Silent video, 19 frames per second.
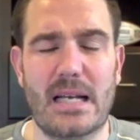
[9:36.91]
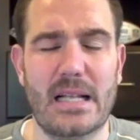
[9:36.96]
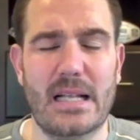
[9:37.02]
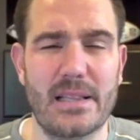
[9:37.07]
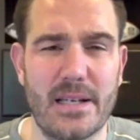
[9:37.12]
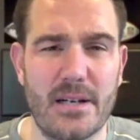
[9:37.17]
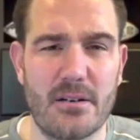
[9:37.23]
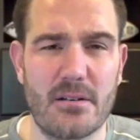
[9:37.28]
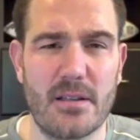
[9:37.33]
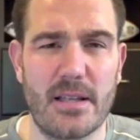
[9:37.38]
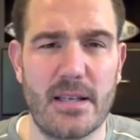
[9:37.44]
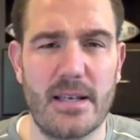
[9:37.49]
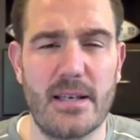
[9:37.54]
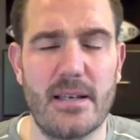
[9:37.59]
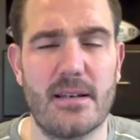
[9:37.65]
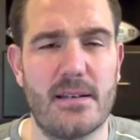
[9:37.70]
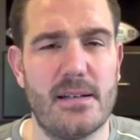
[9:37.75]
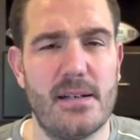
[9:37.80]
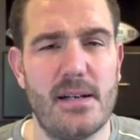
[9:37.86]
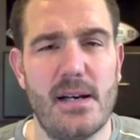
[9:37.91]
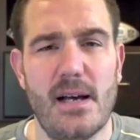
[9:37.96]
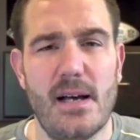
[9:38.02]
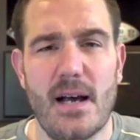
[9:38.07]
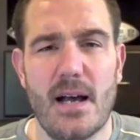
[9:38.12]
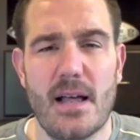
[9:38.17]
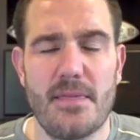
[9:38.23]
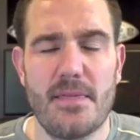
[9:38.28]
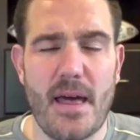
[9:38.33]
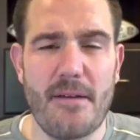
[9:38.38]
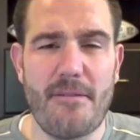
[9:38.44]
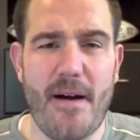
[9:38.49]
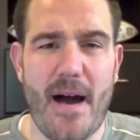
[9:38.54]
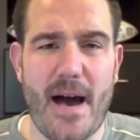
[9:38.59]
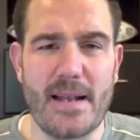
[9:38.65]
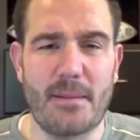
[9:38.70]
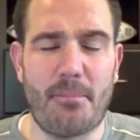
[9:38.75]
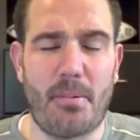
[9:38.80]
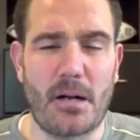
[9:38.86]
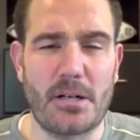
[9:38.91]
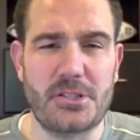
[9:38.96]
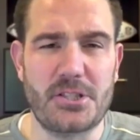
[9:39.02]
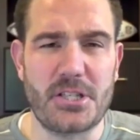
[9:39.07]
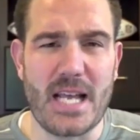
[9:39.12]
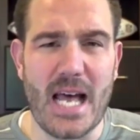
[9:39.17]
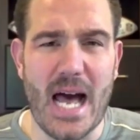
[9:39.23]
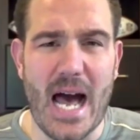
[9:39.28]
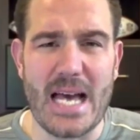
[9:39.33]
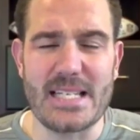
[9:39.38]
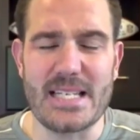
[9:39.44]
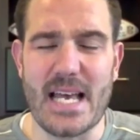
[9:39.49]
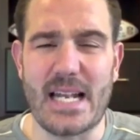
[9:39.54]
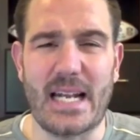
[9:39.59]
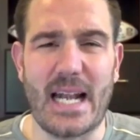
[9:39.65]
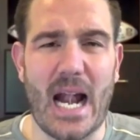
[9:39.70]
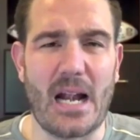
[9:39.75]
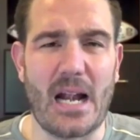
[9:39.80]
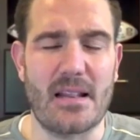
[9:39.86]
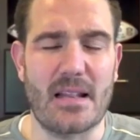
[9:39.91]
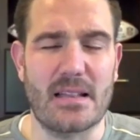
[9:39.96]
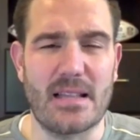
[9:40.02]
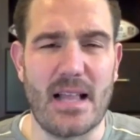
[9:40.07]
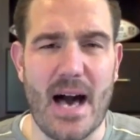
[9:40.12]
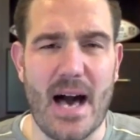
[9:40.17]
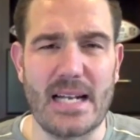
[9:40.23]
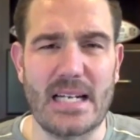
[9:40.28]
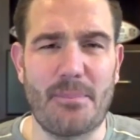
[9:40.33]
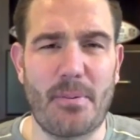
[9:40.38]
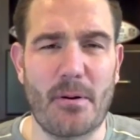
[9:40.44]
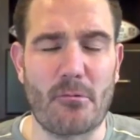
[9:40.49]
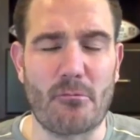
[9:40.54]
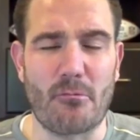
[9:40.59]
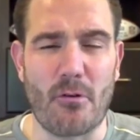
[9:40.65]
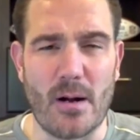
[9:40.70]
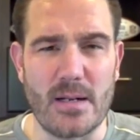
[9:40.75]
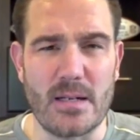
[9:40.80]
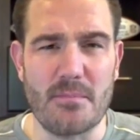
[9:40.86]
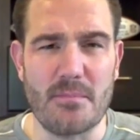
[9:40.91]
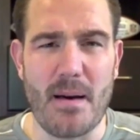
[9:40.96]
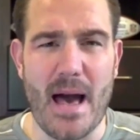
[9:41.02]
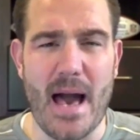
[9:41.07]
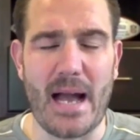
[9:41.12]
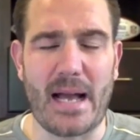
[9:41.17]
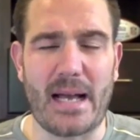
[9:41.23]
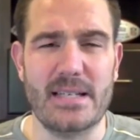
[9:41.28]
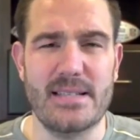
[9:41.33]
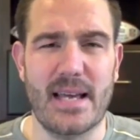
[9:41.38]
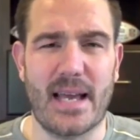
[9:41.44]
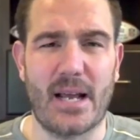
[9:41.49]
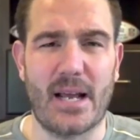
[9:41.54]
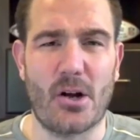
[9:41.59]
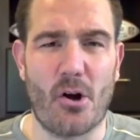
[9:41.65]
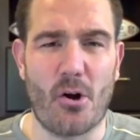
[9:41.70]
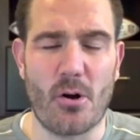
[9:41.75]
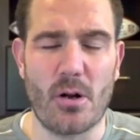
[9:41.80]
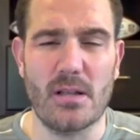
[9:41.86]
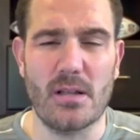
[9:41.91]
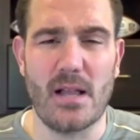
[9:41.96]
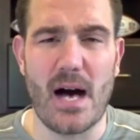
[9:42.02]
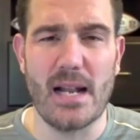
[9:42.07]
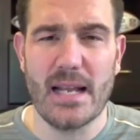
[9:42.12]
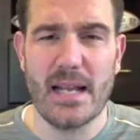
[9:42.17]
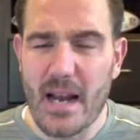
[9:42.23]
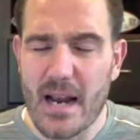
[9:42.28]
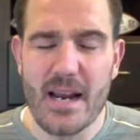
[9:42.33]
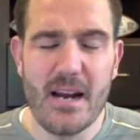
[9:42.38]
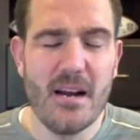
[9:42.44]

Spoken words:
Clearly, they've had a bunch of guys in and out of the lineup at running back because they get hurt a lot.